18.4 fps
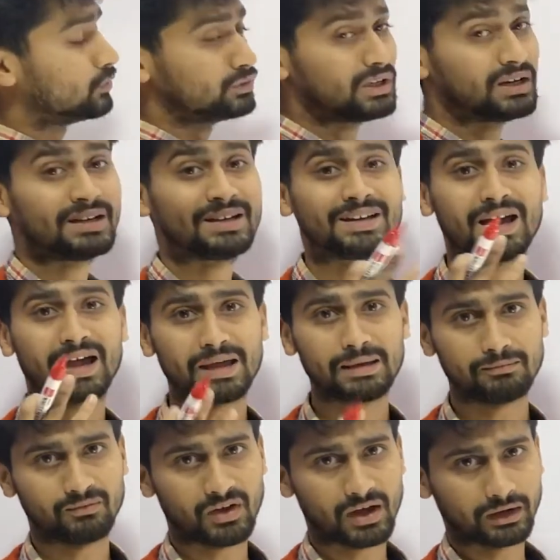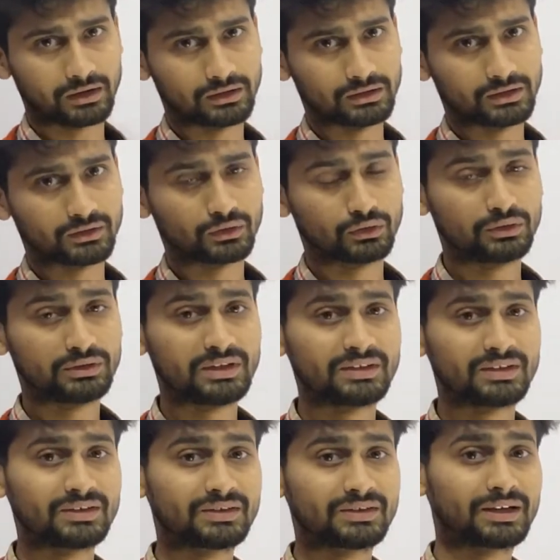know the time factor. So
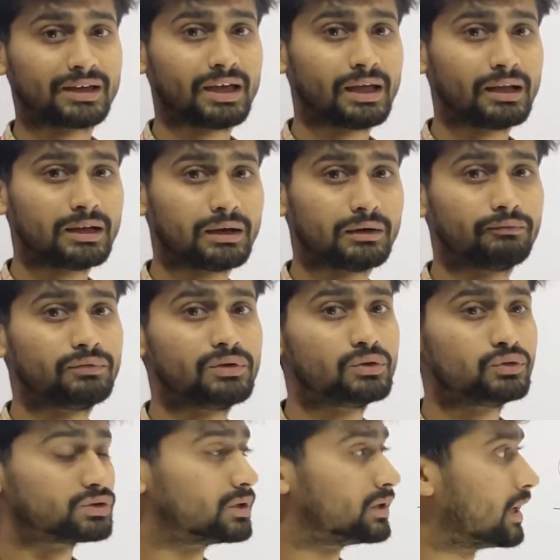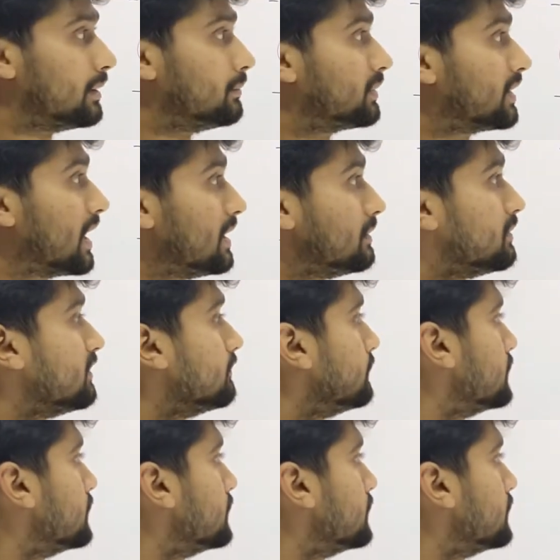this is again a future time